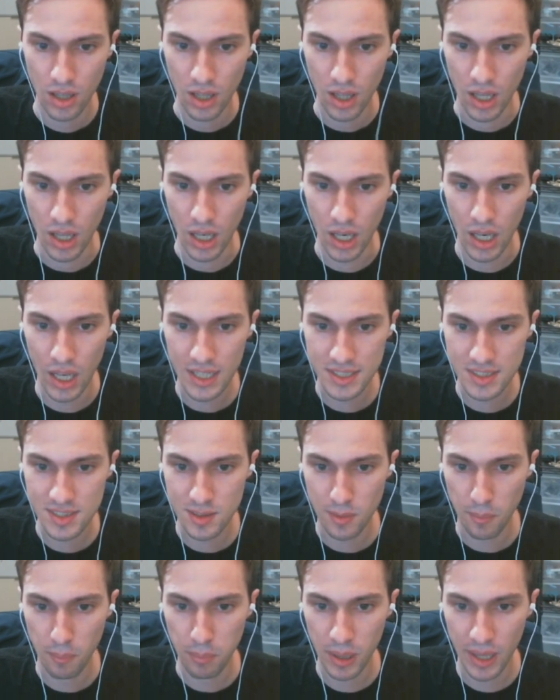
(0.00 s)
Let's
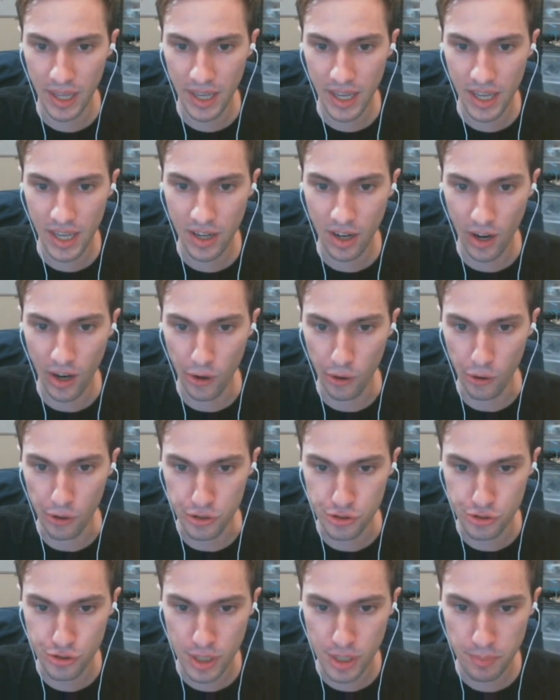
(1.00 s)
plan our
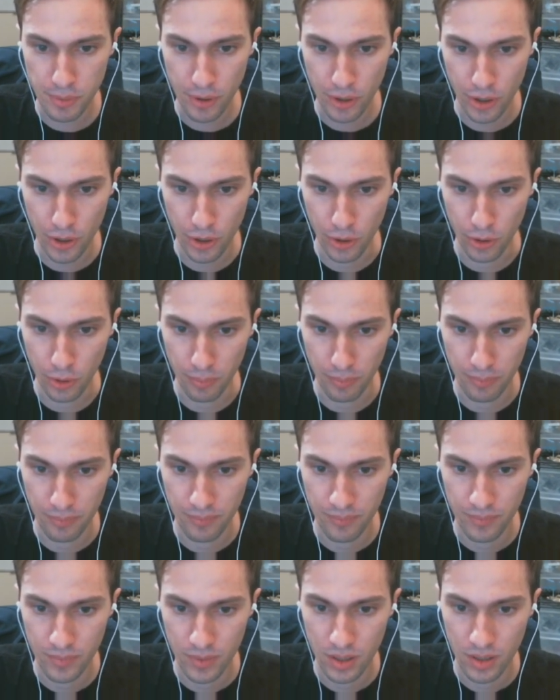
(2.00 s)
trip home.
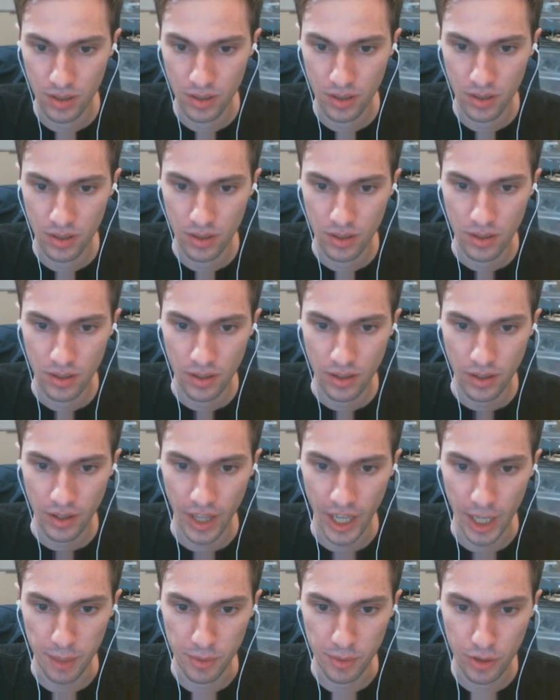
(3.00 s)

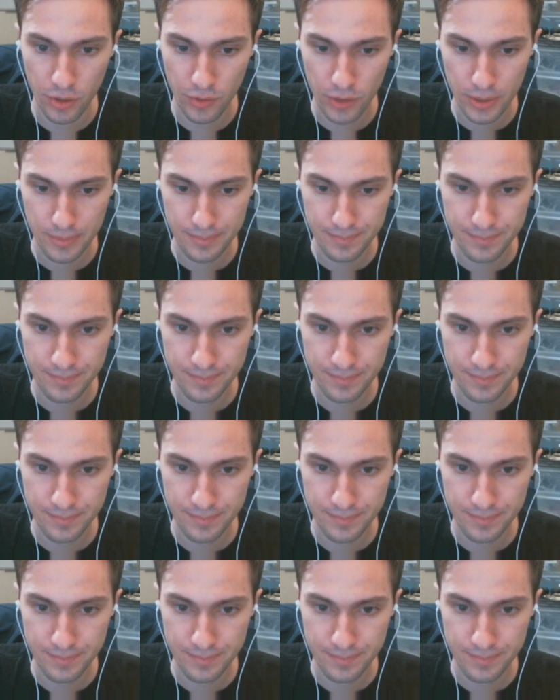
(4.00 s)
Add a maneuver.